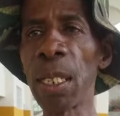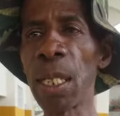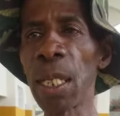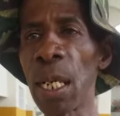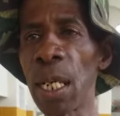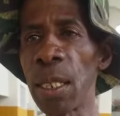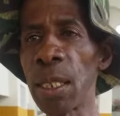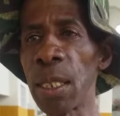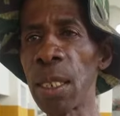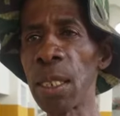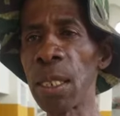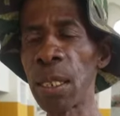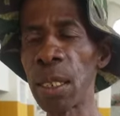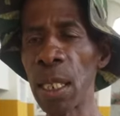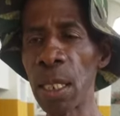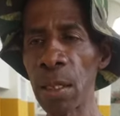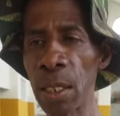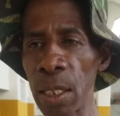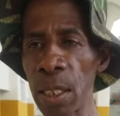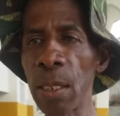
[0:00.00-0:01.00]
of guys are uh, okay.
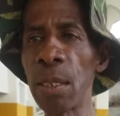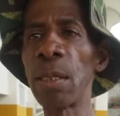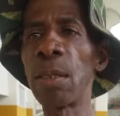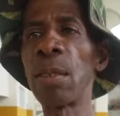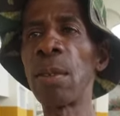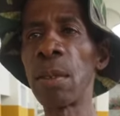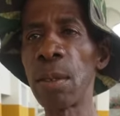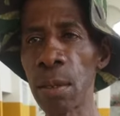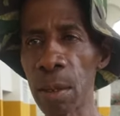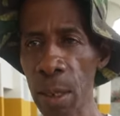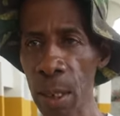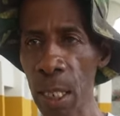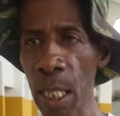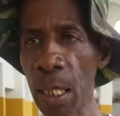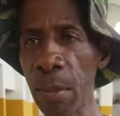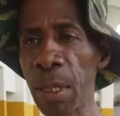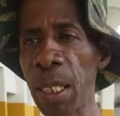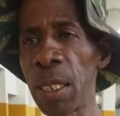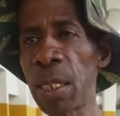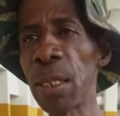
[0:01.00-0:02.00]
Jerry. Okay. You
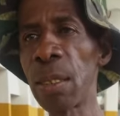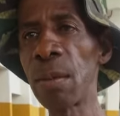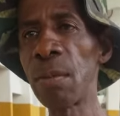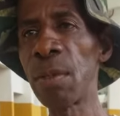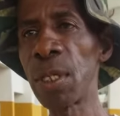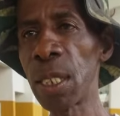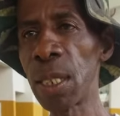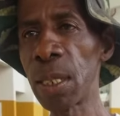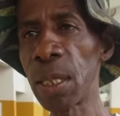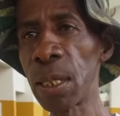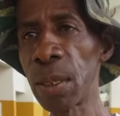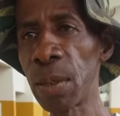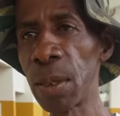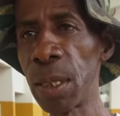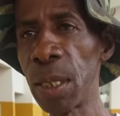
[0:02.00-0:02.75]
know what I mean? championship